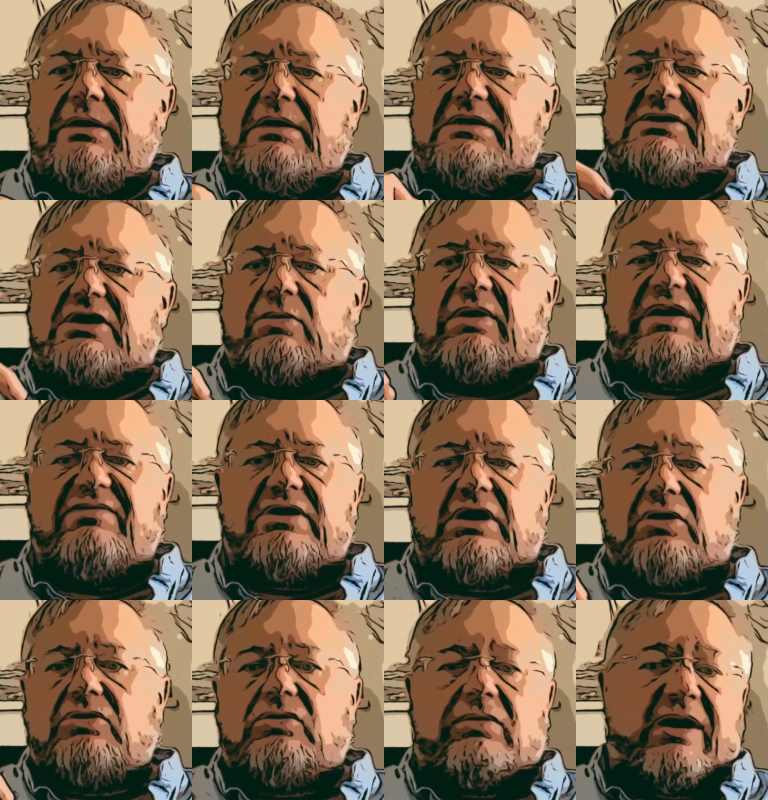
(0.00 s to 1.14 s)
So even though
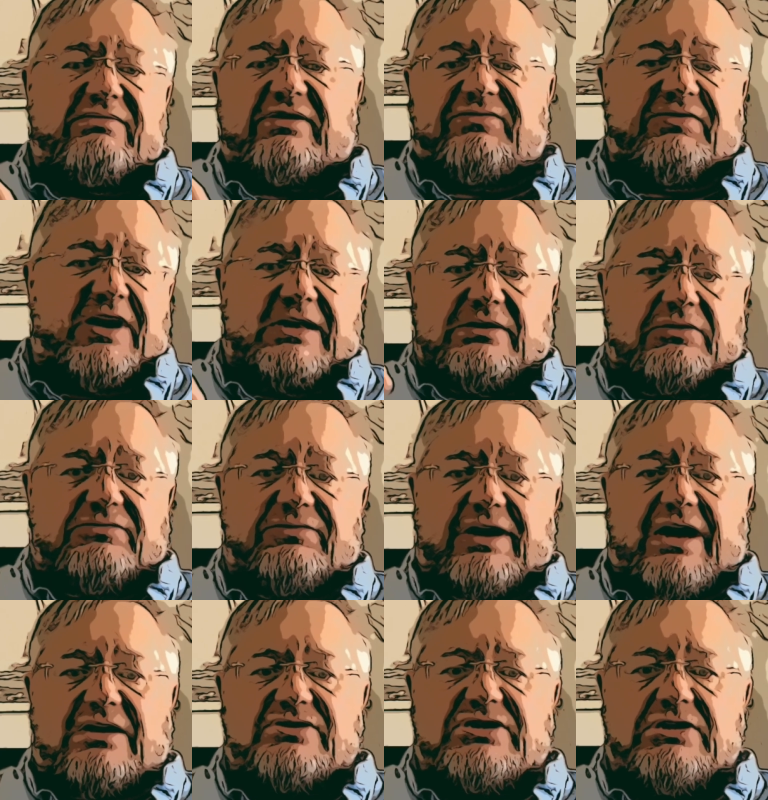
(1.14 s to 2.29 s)
you have to fight little
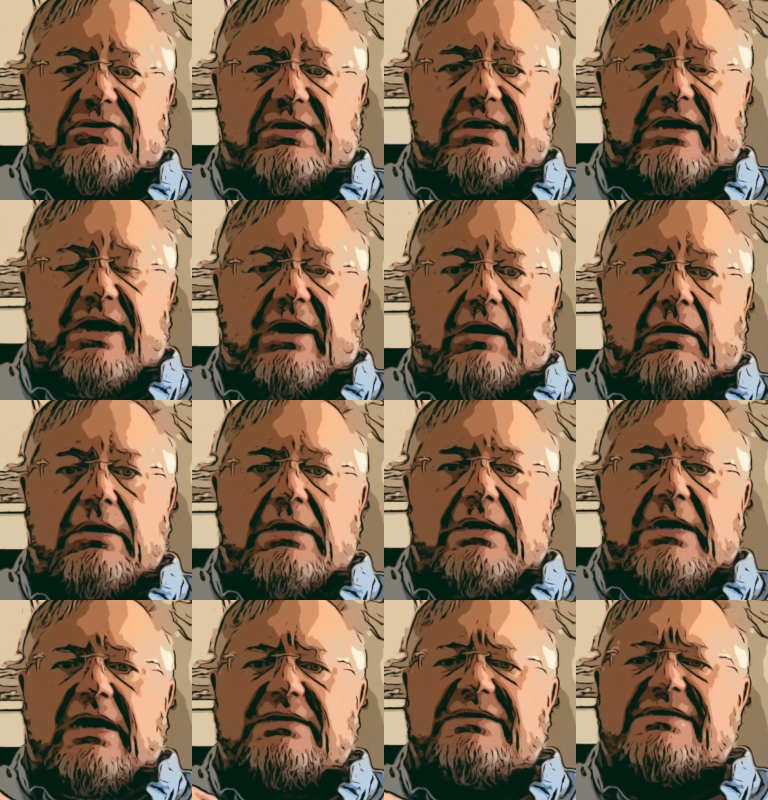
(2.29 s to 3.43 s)
fires here and there,
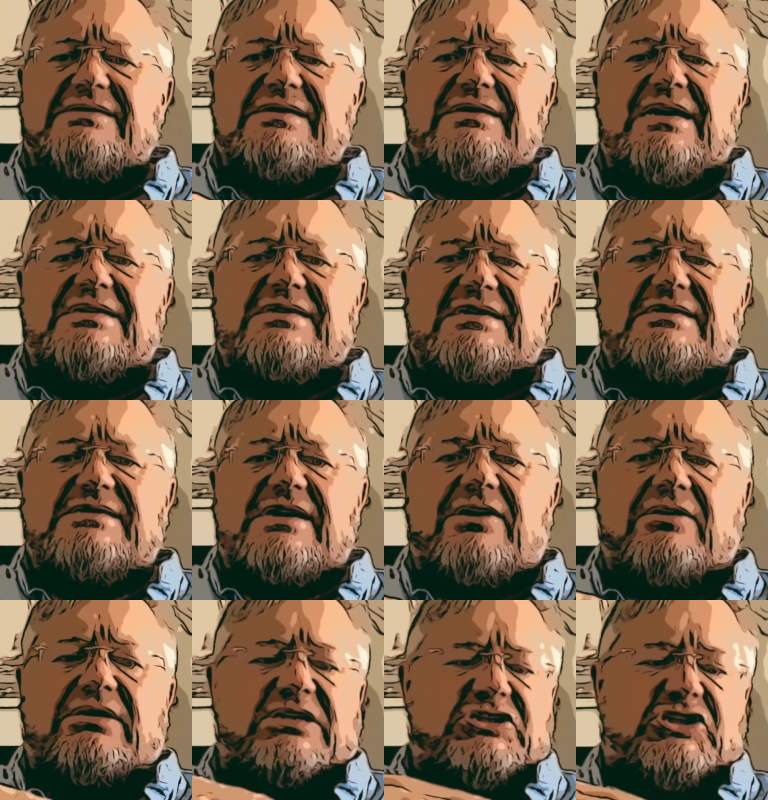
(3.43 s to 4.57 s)
it doesn't
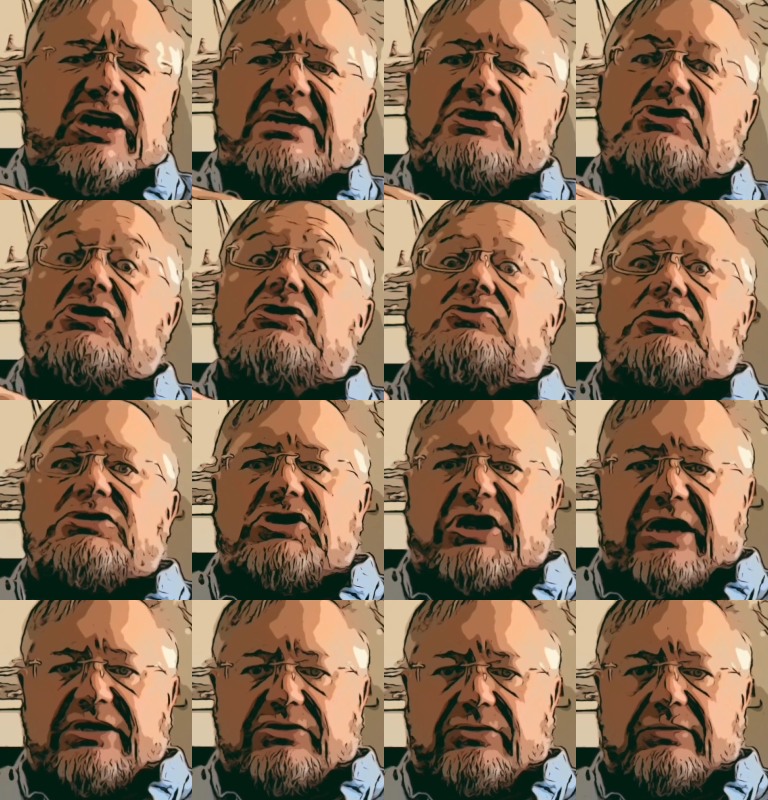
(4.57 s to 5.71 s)
necessarily change the
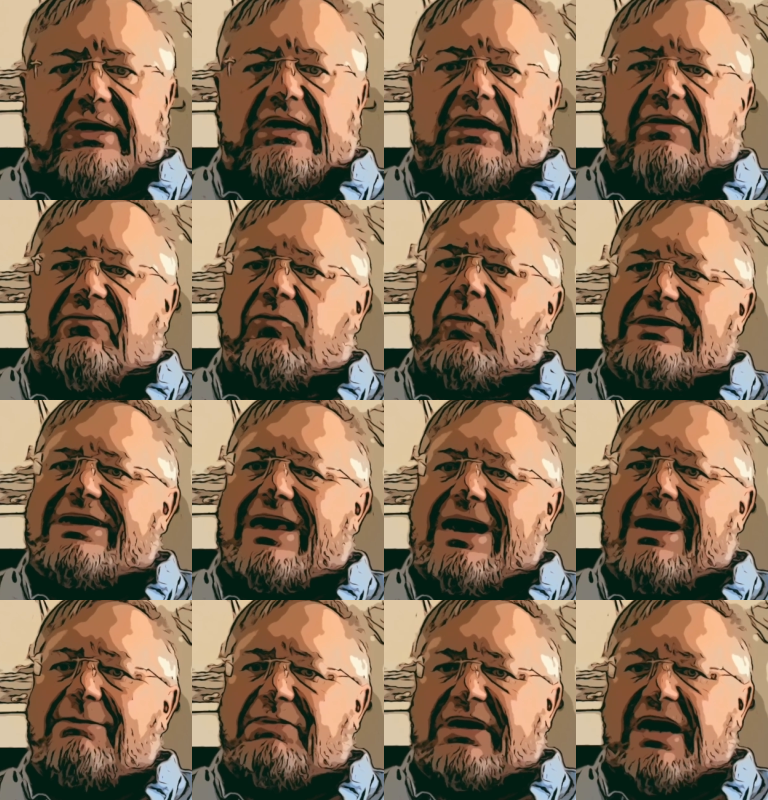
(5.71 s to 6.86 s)
trajectory of what that
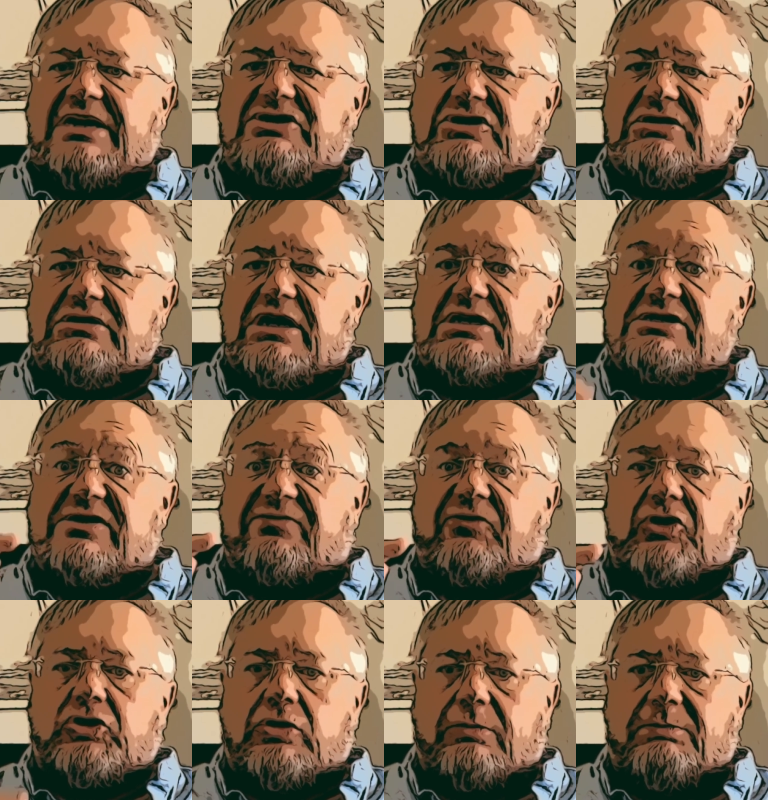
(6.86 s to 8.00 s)
application does for
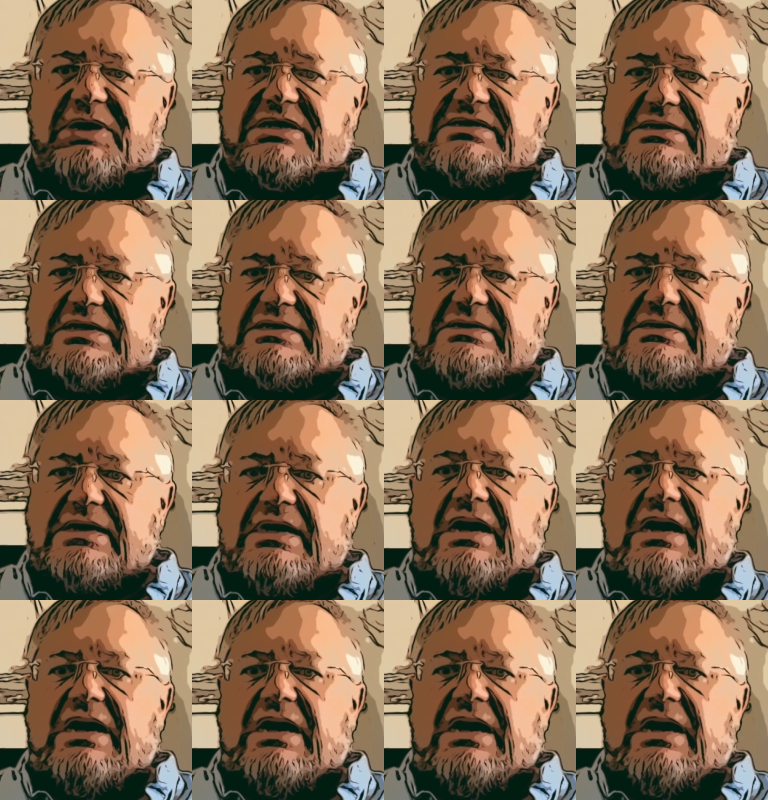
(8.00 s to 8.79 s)
your business.